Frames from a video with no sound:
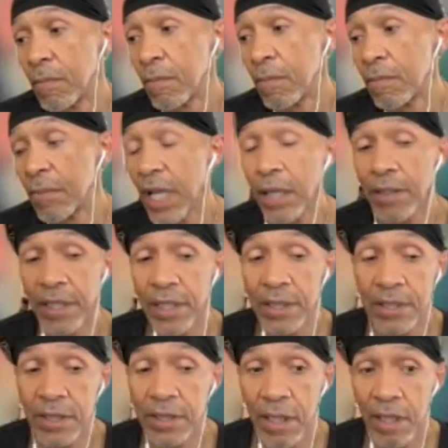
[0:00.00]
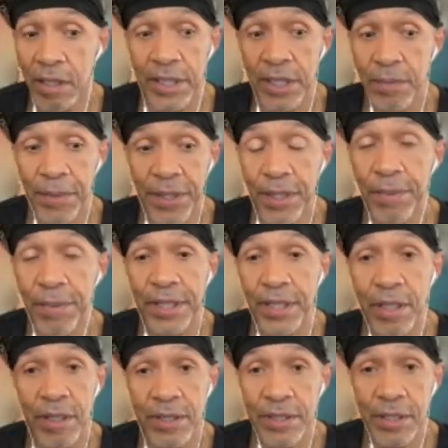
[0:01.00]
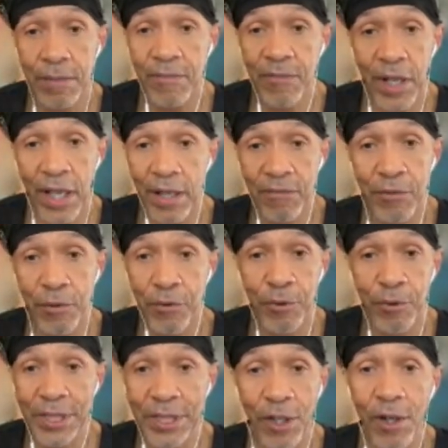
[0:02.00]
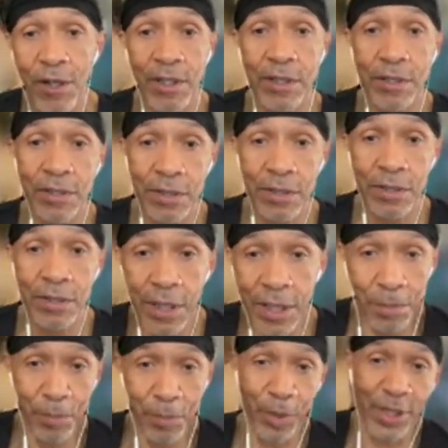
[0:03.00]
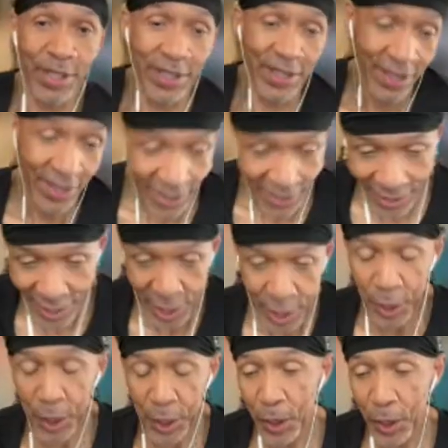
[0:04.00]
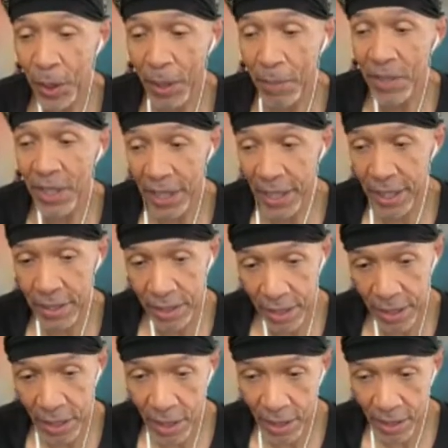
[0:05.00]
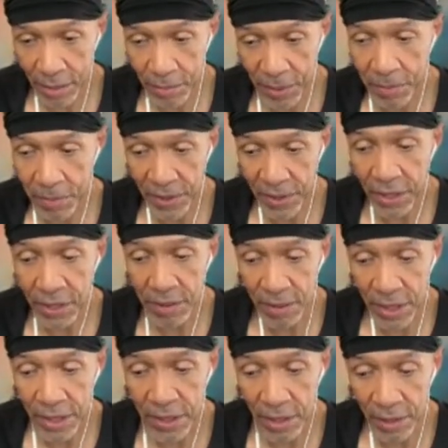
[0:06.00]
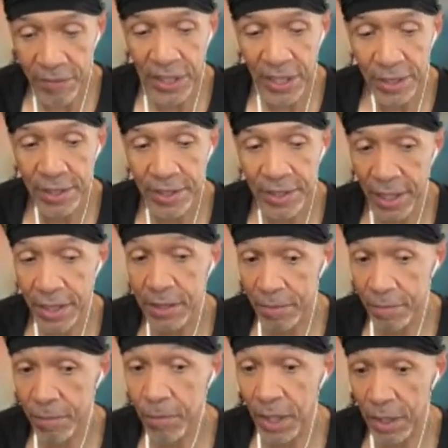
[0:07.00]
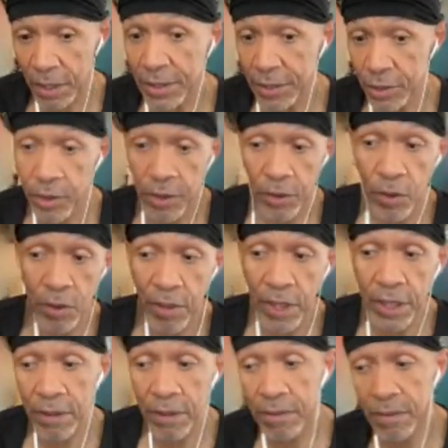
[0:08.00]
Nowadays, it's hard to keep anybody on something after 3 songs, but you know, I'm glad that the people that love King's X listen to the whole record.